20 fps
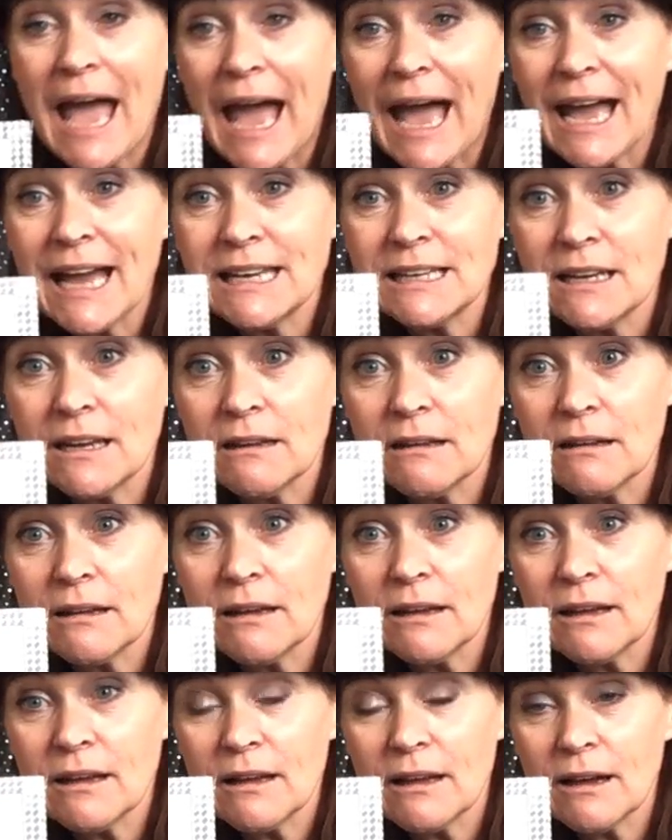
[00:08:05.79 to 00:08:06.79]
And
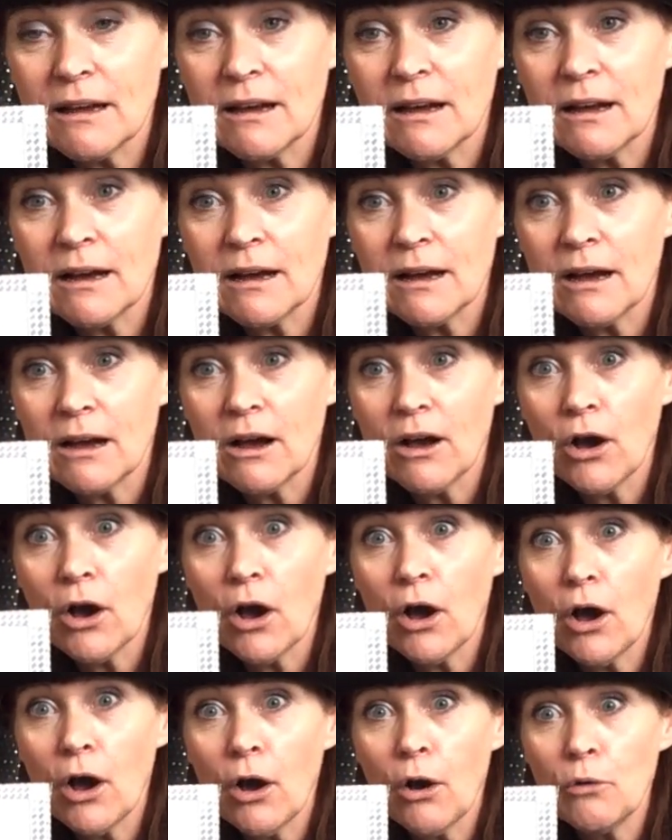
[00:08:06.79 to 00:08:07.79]

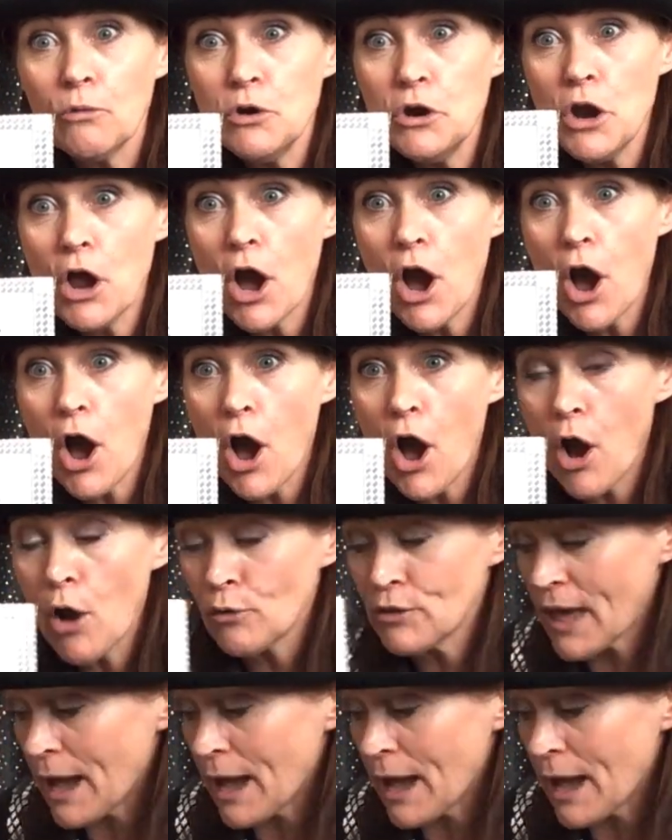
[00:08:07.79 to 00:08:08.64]
oh no,